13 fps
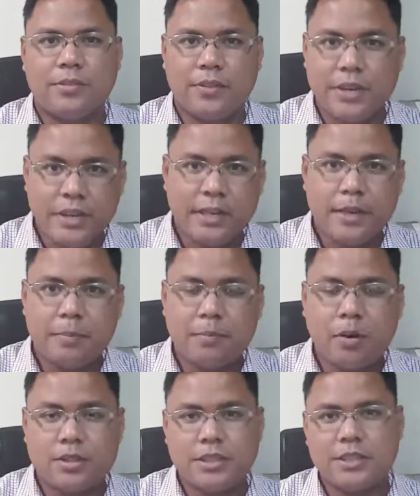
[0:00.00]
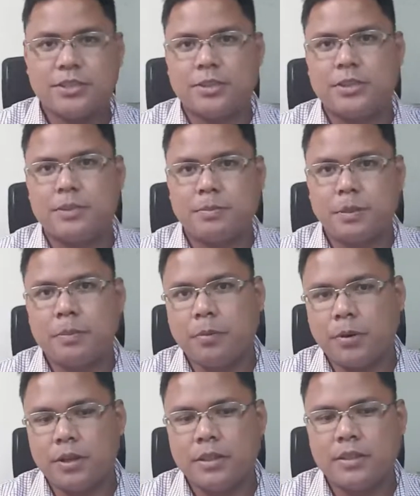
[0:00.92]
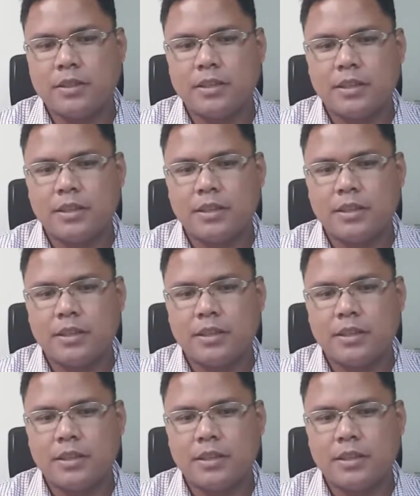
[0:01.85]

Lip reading: 3 processors per port,